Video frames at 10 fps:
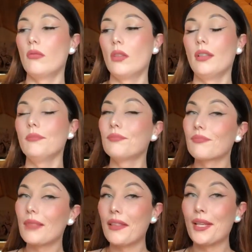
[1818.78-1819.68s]
Well,
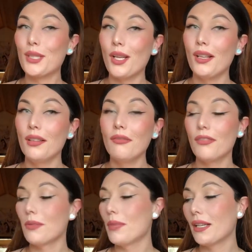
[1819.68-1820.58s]
that's all
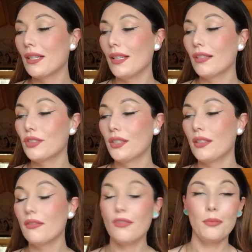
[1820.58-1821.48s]
for my
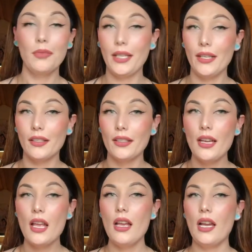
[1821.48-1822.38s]
collection from Layered.
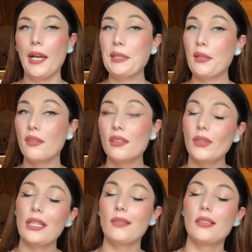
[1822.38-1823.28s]
I know this
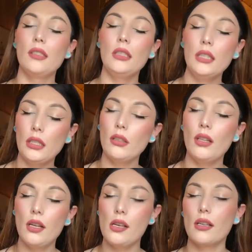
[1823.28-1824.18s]
video is a little
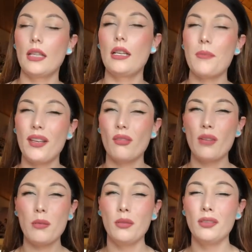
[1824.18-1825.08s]
long and I might have
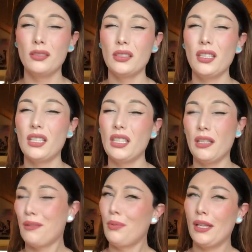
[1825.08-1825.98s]
rambled a
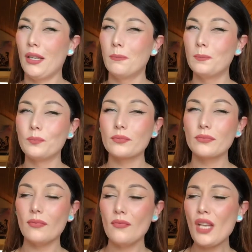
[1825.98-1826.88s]
little bit.
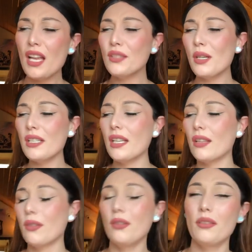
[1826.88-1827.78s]
I tried to
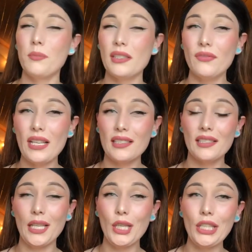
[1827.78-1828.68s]
get through them as fast as
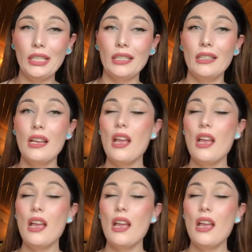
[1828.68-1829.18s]
I could.